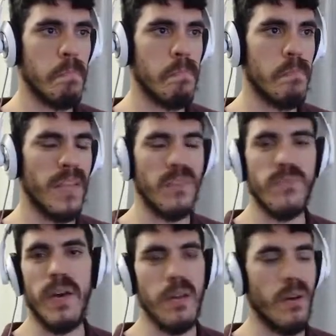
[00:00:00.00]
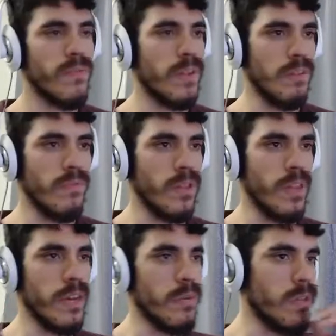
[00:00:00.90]
That's fine, I'll fix it for
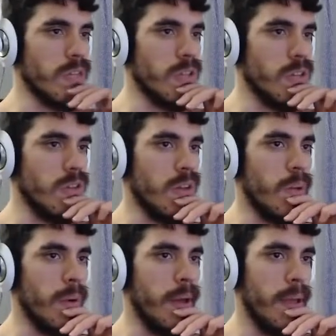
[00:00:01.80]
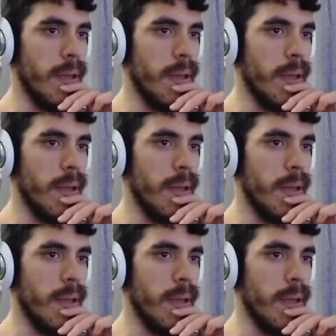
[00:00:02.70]
later releases anyway.